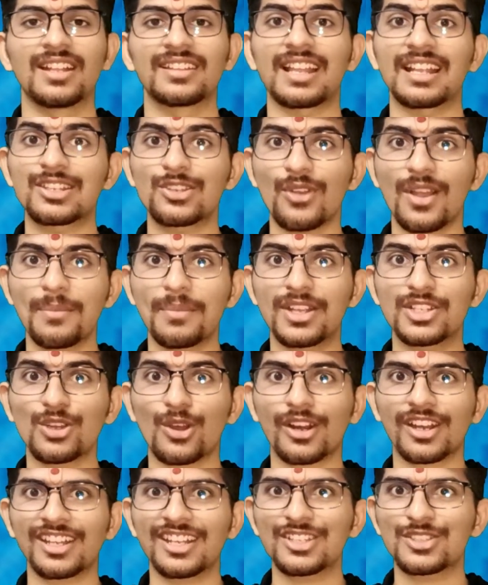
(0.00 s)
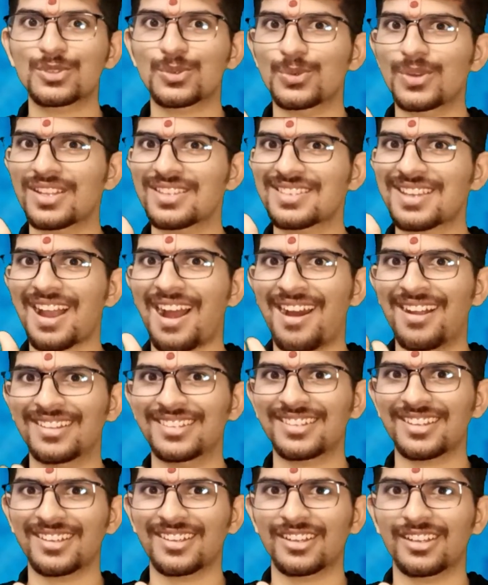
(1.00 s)
that's why majority students
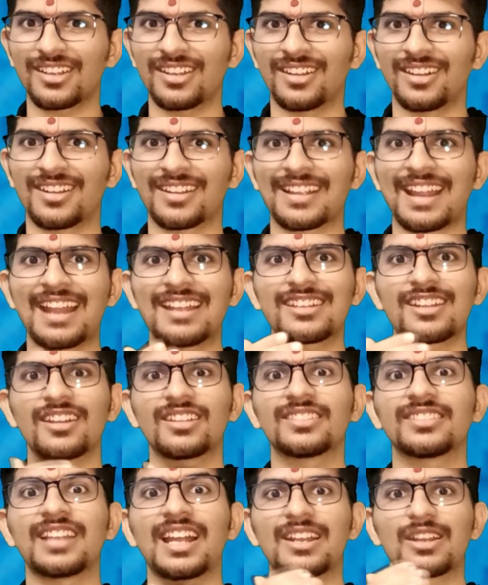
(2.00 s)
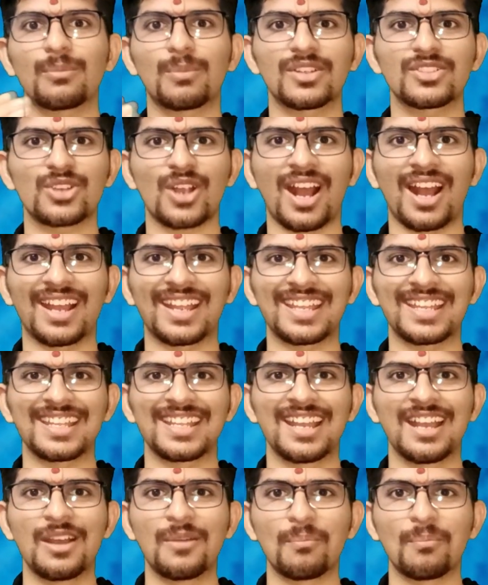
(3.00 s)
can't uh, get that much high